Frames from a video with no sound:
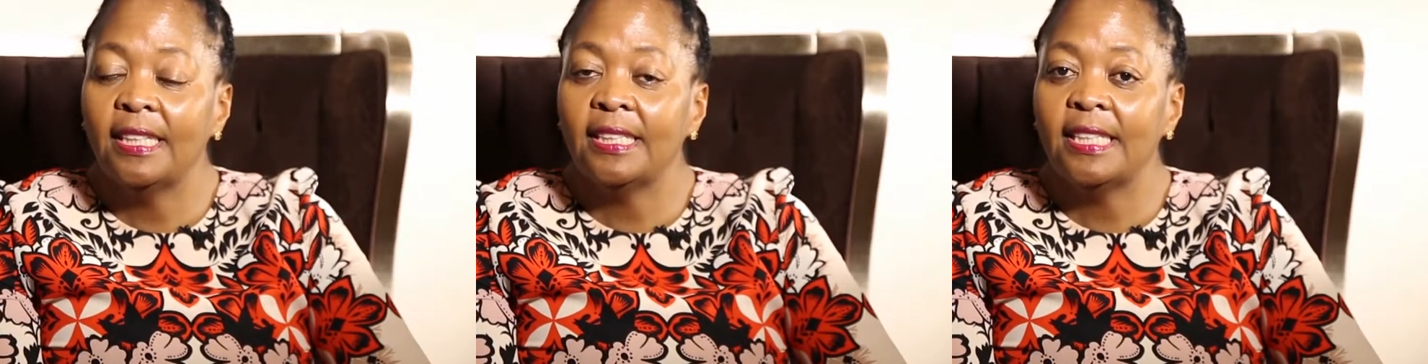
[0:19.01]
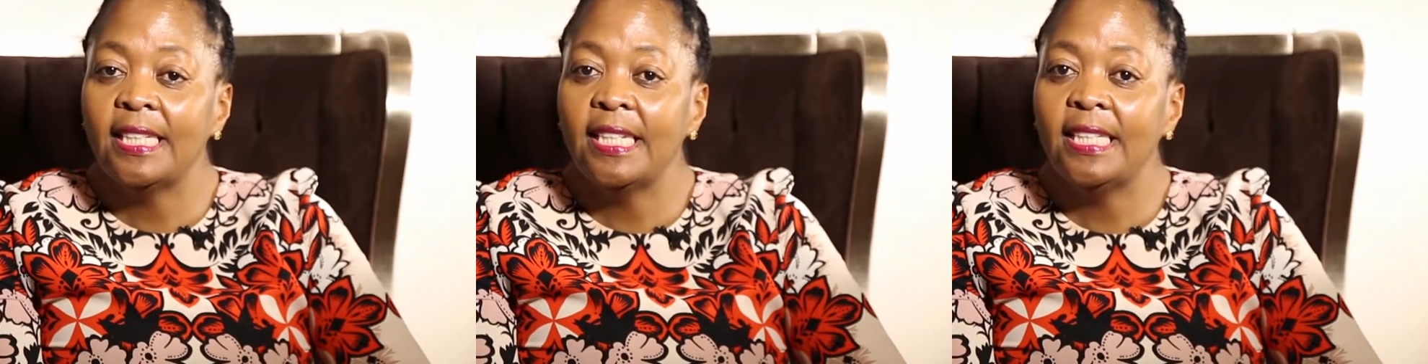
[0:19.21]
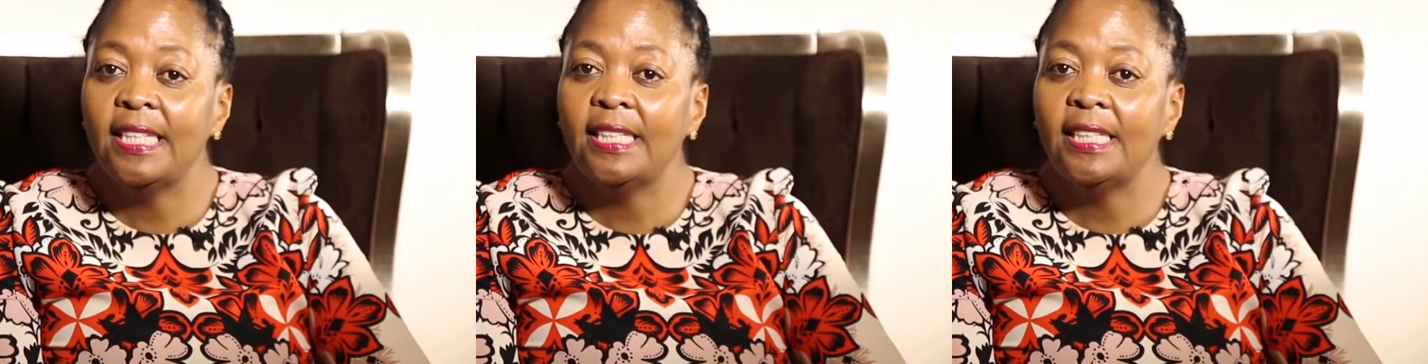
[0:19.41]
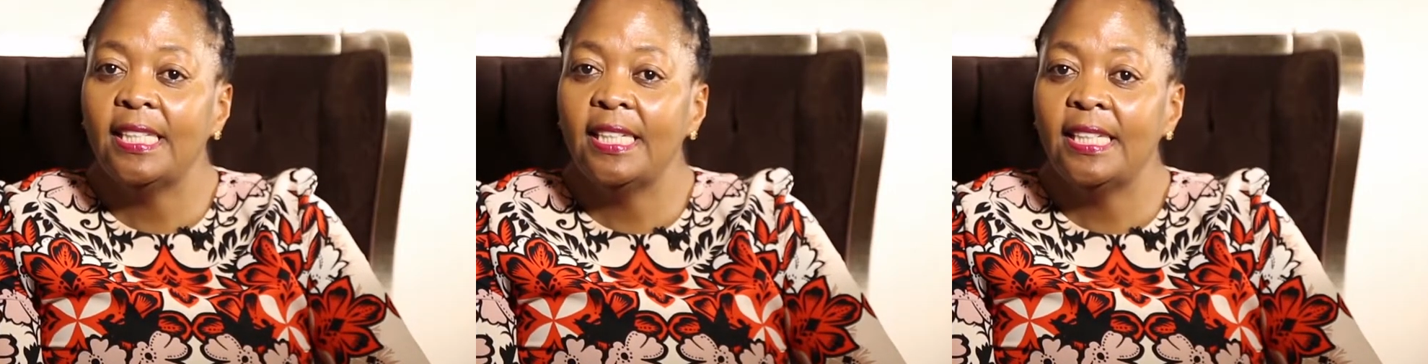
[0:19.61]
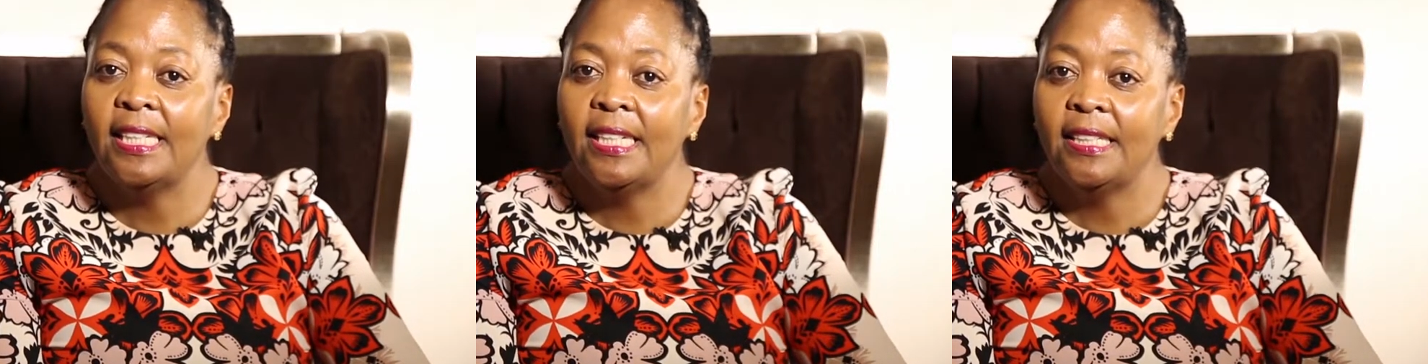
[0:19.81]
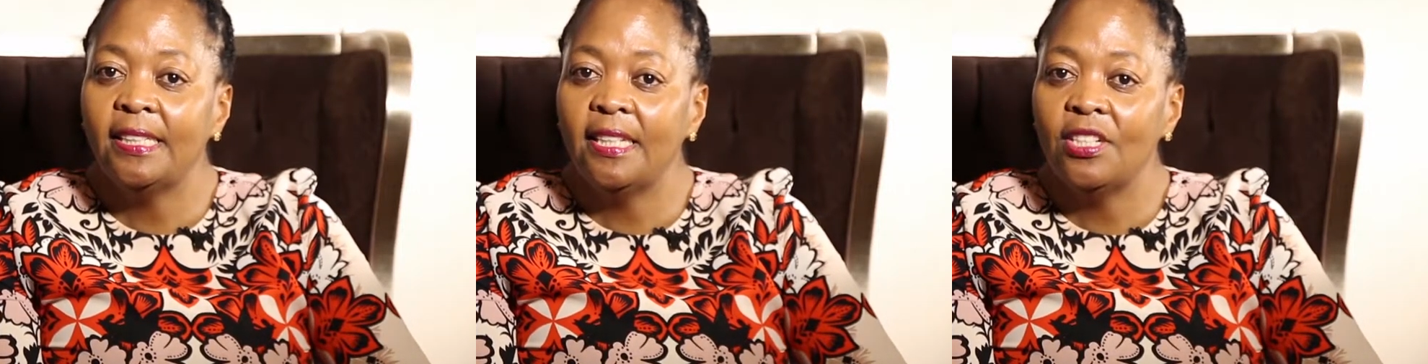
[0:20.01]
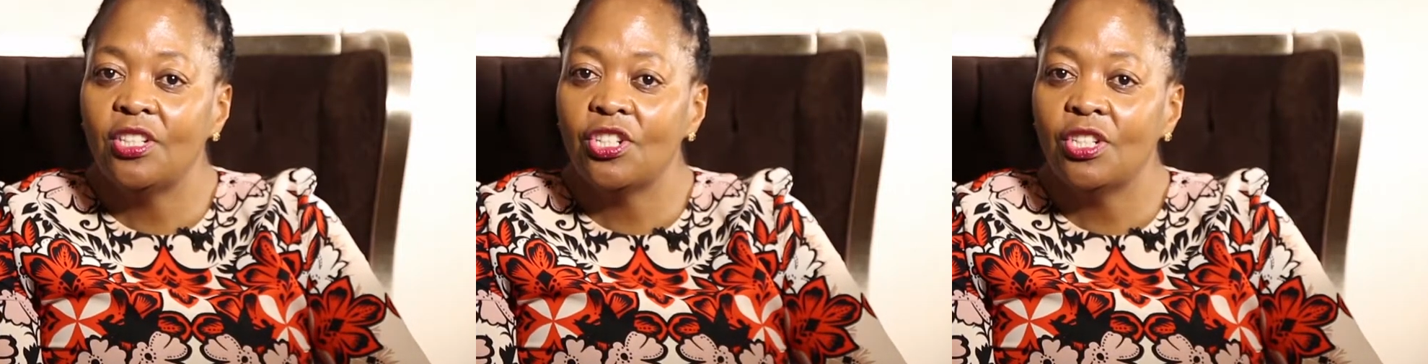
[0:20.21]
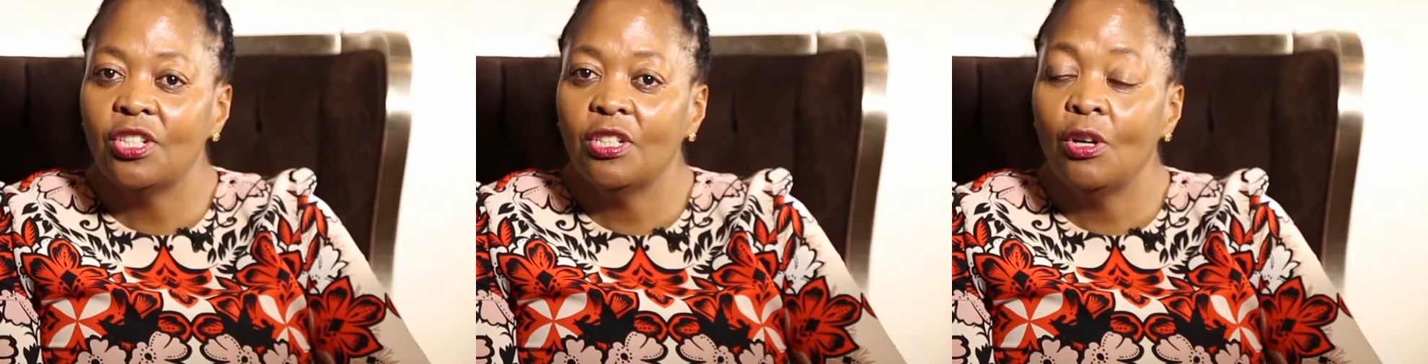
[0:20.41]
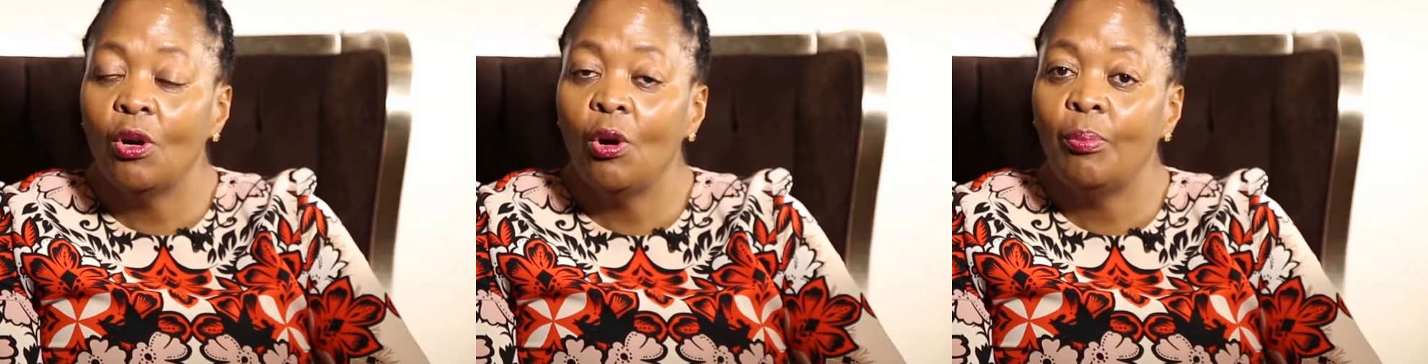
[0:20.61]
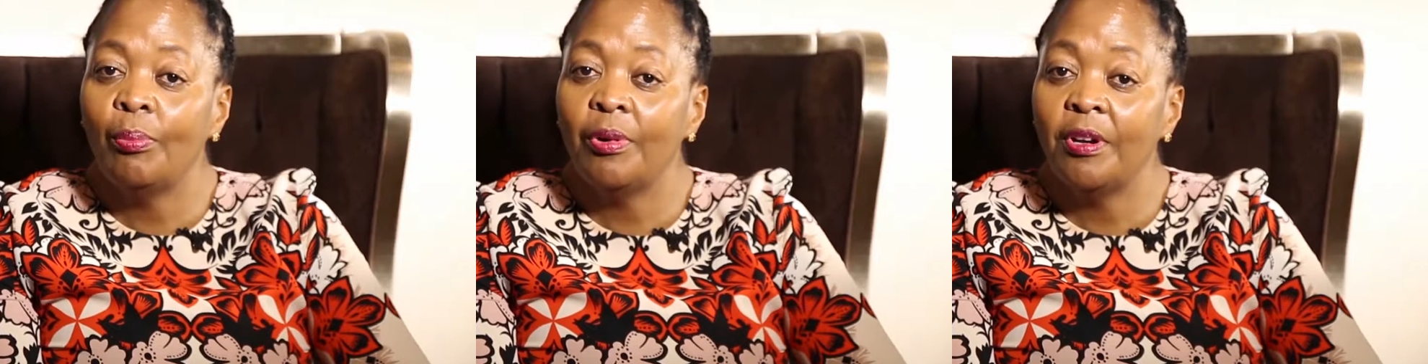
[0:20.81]
as hidden inclination
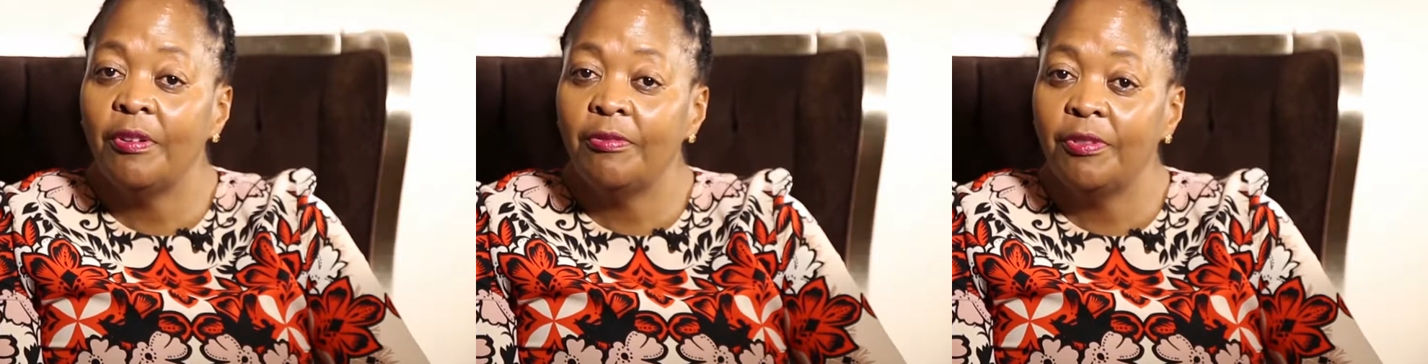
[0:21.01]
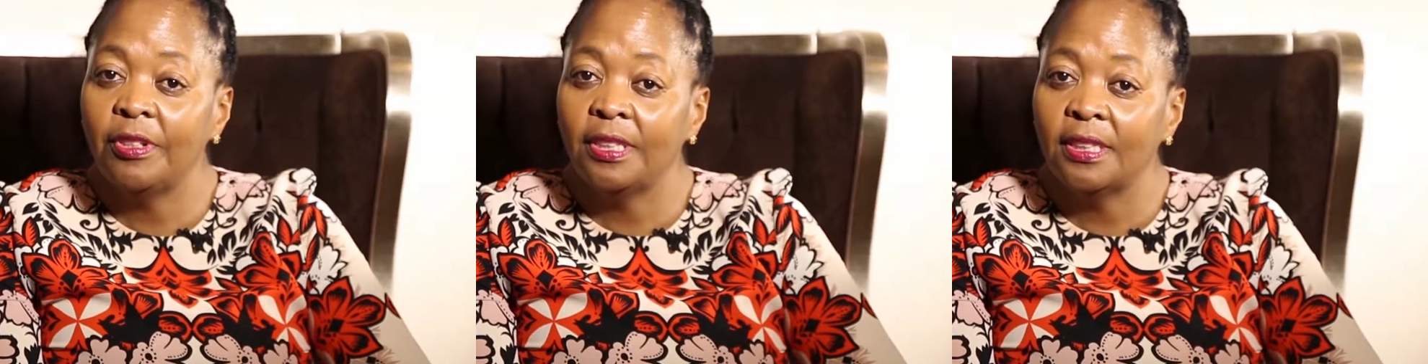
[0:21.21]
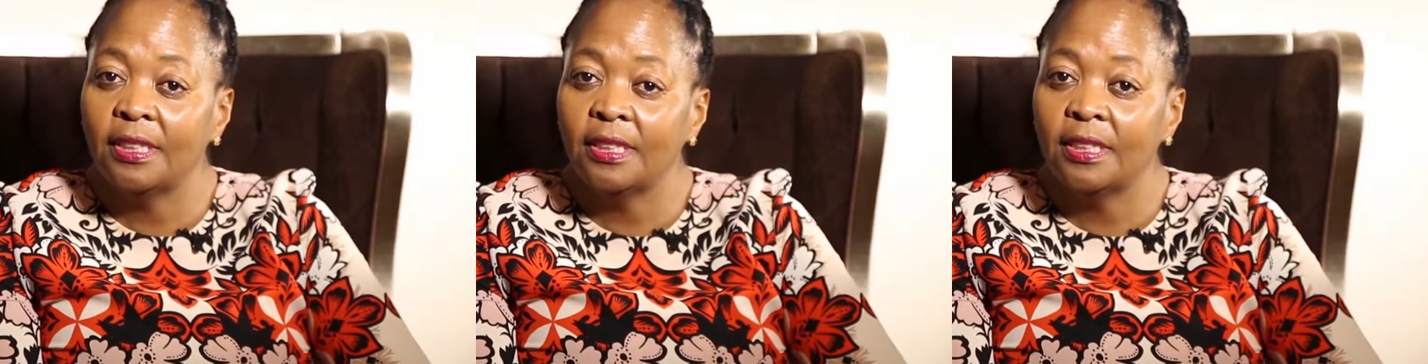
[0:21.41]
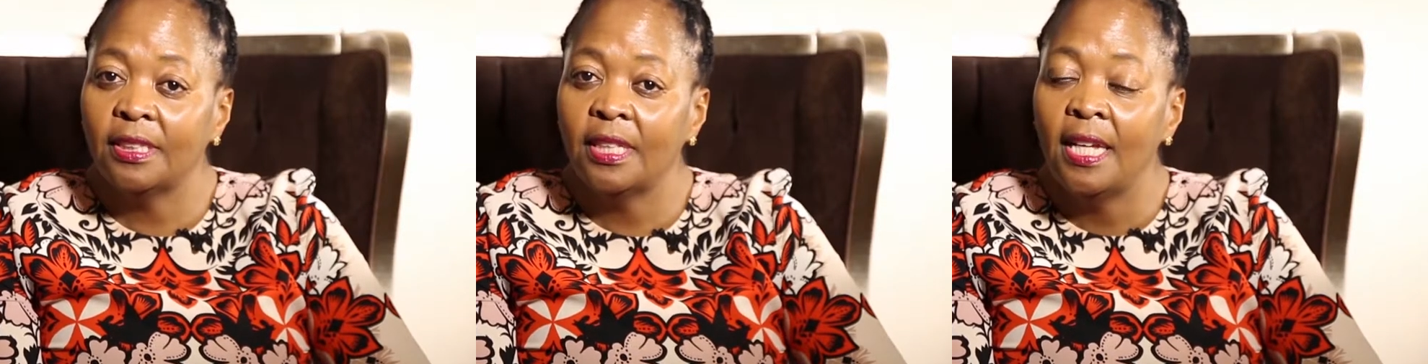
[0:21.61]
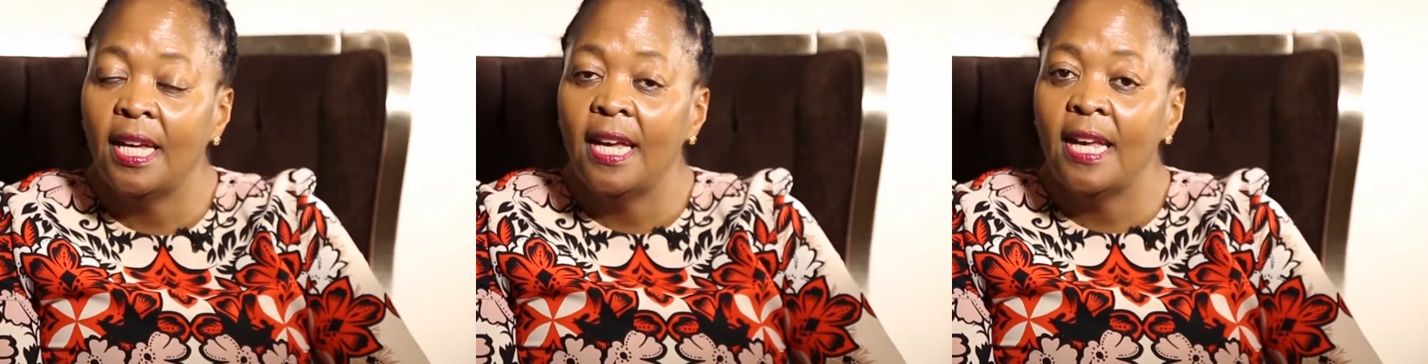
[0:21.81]
or preference